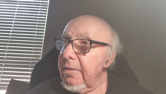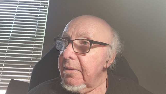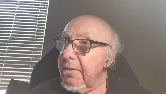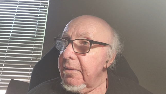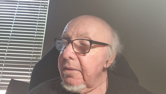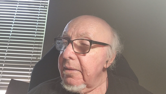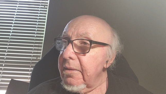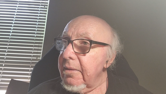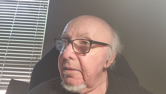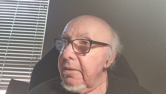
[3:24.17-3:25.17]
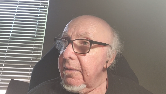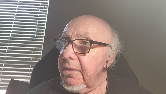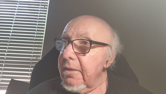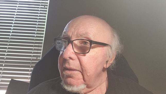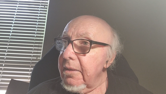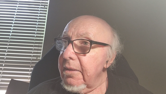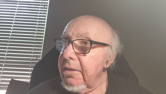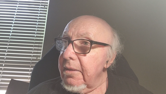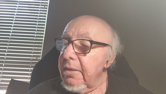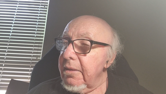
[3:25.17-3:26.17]

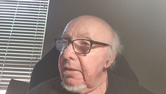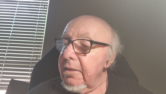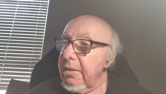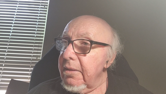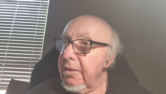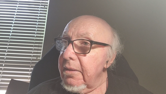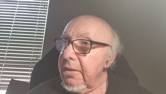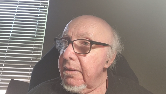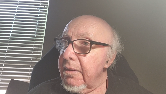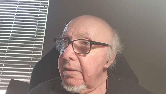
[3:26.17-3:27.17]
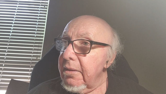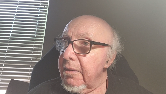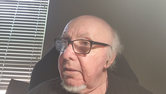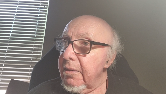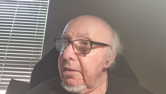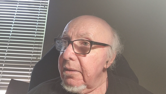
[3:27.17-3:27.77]
No one is speaking in this clip.